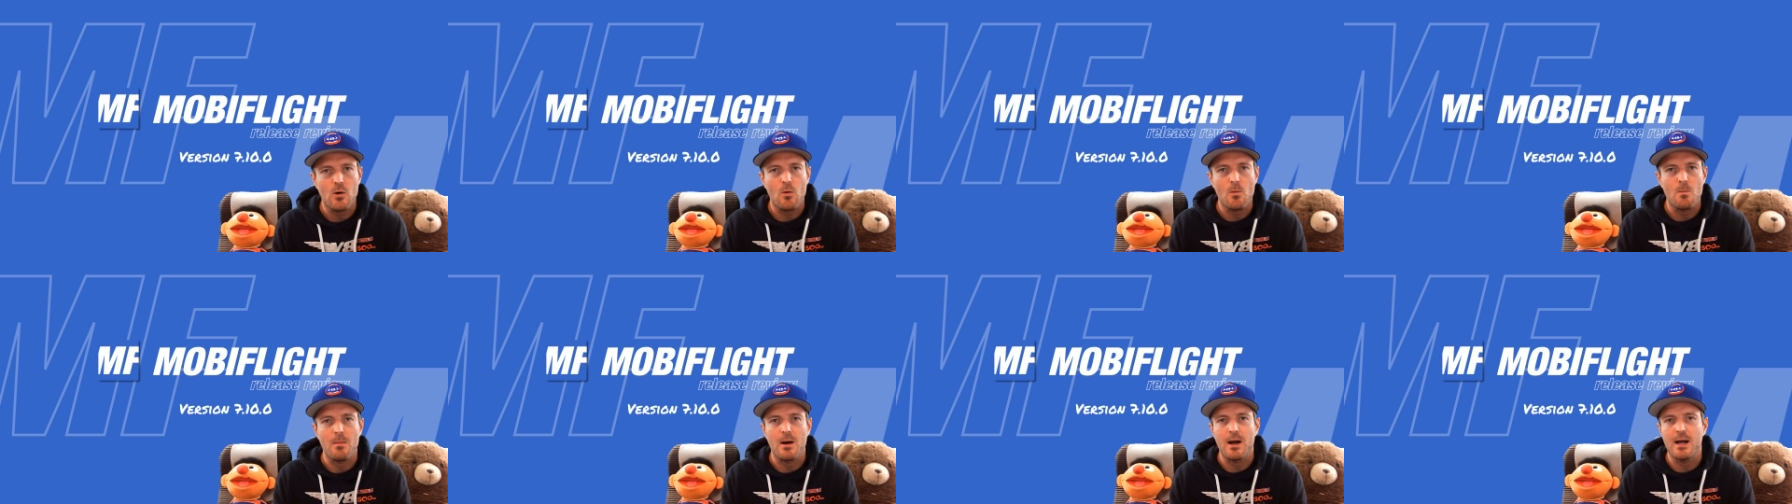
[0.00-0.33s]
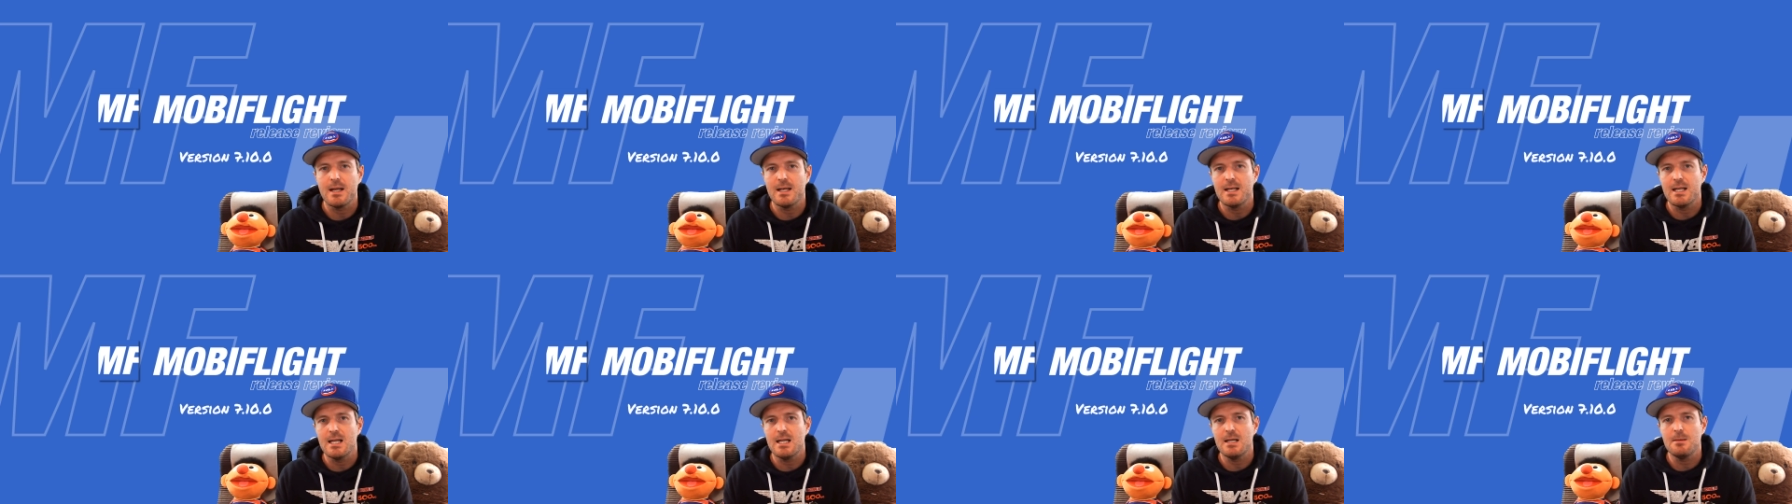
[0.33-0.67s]
My
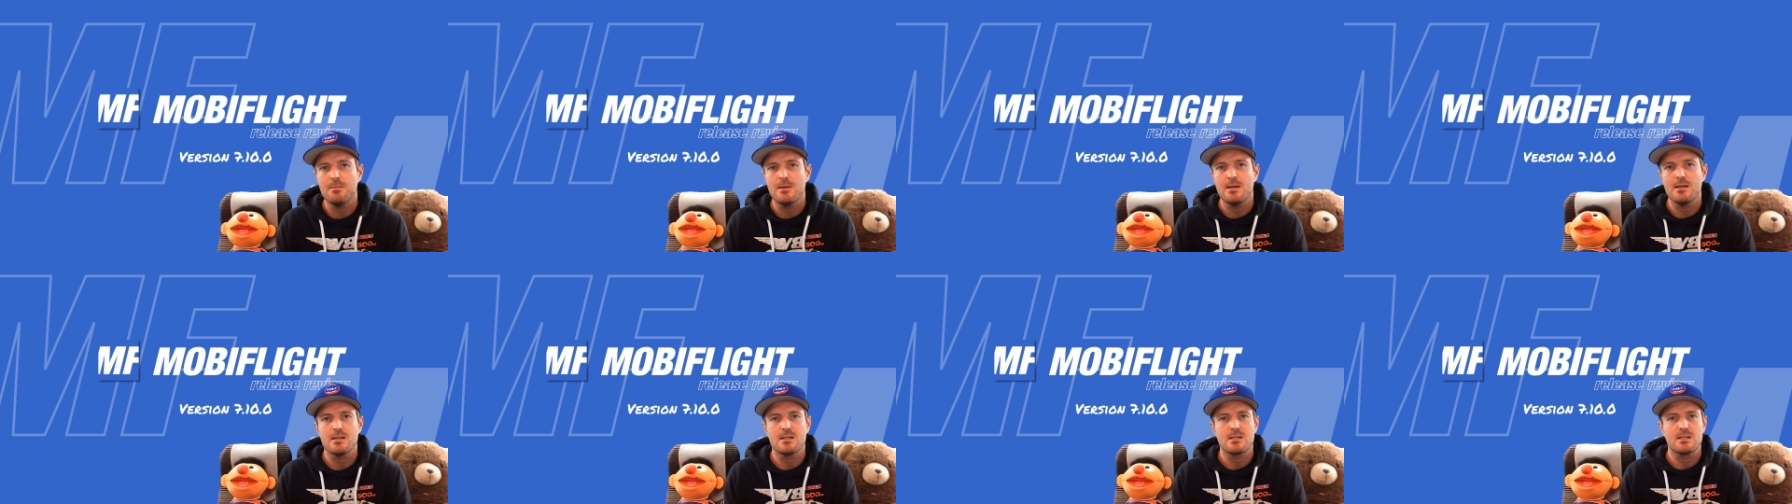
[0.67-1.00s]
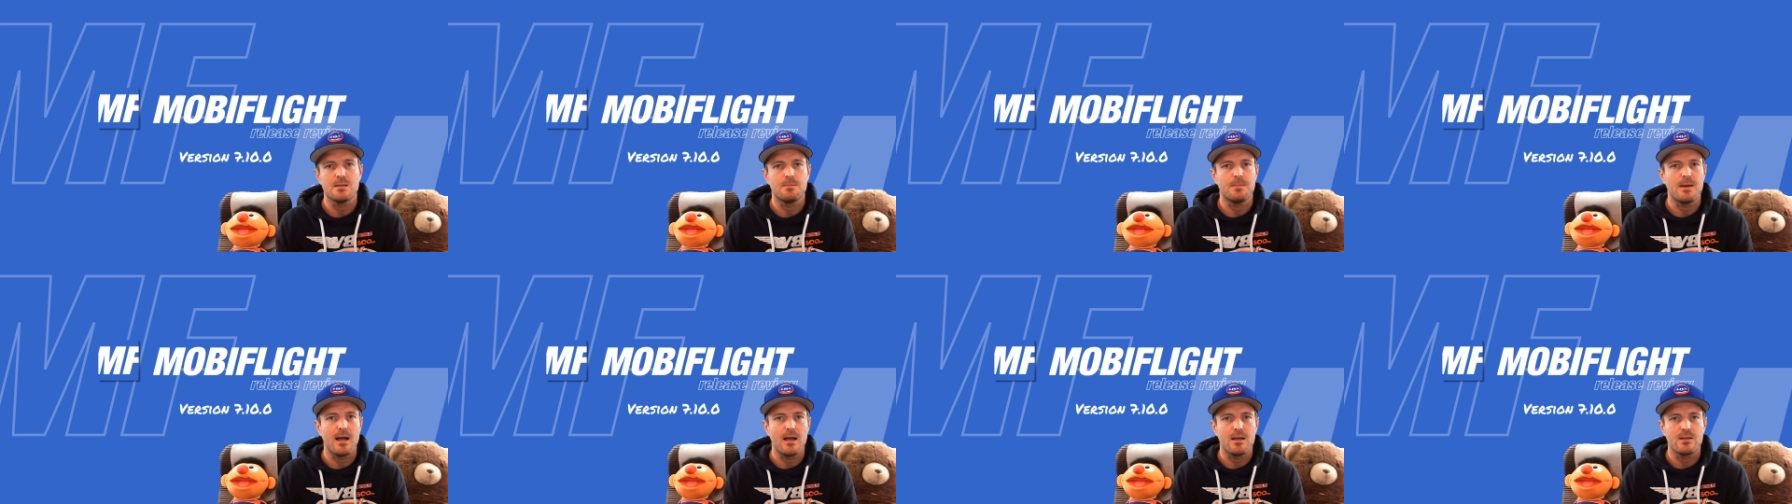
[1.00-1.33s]
name is
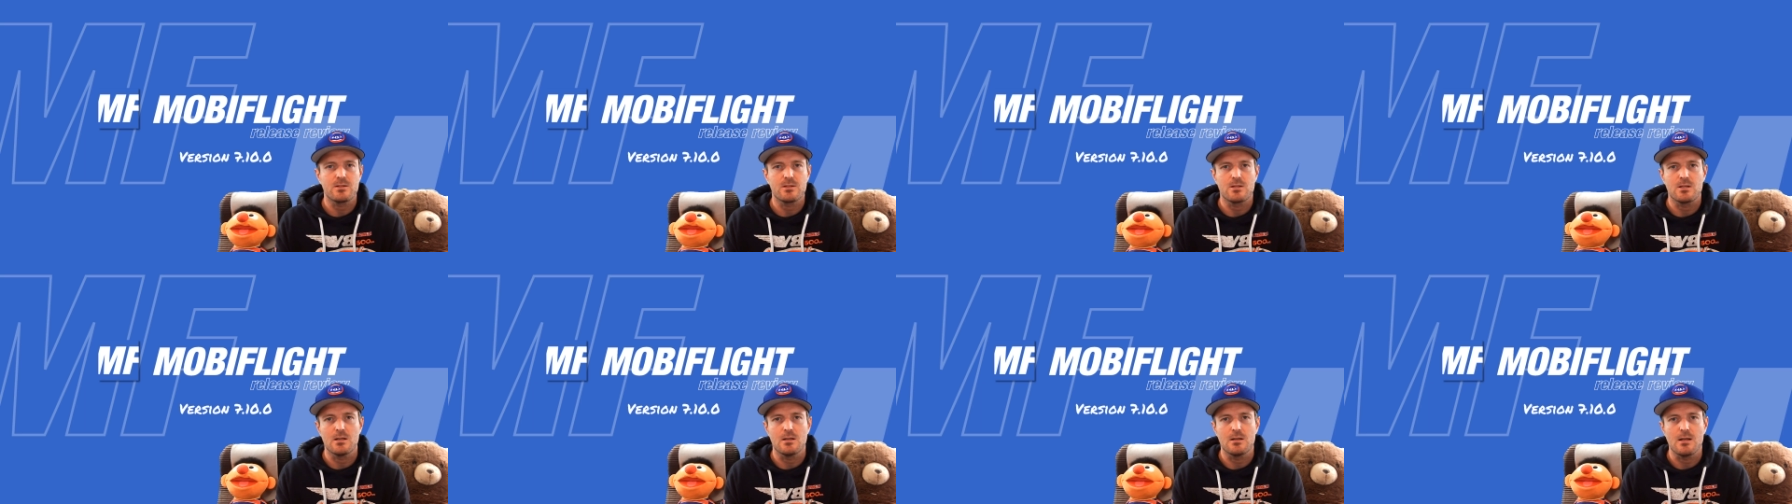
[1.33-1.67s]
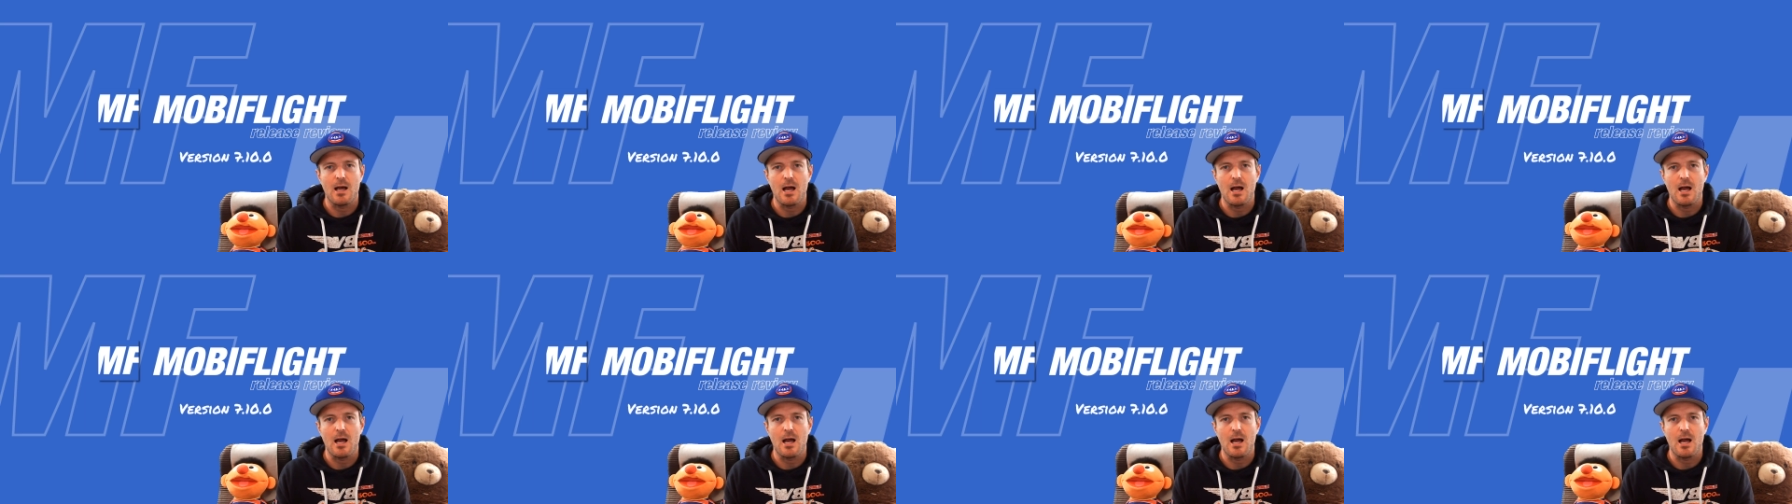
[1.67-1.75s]
Sebastian.